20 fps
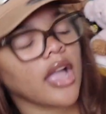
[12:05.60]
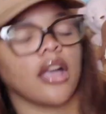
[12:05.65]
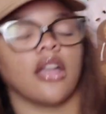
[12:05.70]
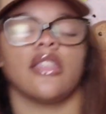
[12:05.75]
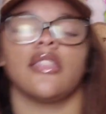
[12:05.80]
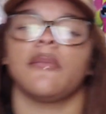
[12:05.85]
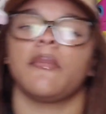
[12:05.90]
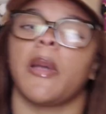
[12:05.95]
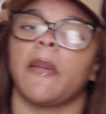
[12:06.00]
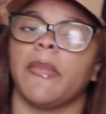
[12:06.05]
call
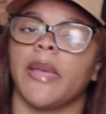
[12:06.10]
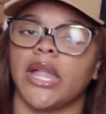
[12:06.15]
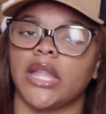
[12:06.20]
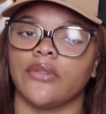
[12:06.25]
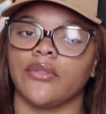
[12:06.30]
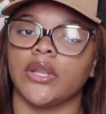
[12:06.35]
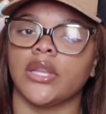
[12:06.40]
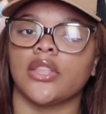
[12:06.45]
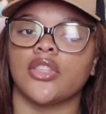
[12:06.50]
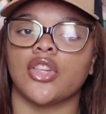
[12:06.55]
them my
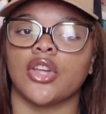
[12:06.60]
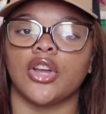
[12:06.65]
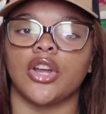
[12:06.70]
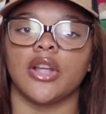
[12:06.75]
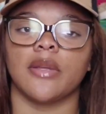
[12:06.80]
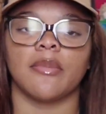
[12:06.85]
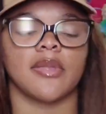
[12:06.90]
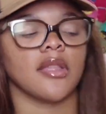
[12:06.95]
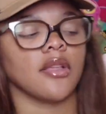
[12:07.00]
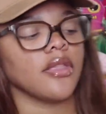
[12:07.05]
ballerina
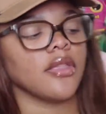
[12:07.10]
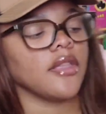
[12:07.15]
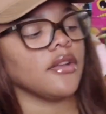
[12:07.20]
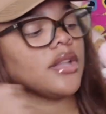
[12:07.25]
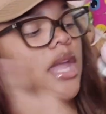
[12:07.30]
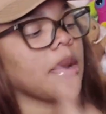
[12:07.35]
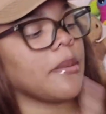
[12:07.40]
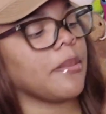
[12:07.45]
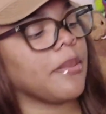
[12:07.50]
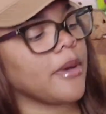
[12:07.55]
charms. So they're
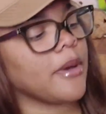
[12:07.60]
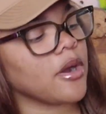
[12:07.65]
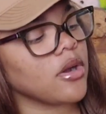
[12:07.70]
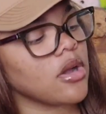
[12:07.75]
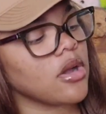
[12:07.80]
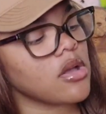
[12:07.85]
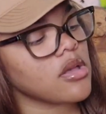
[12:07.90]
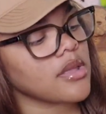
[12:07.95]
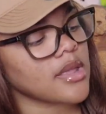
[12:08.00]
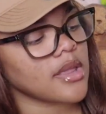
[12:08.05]
like
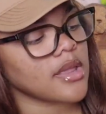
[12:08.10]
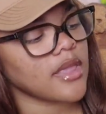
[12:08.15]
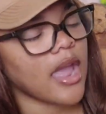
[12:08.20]
pearls.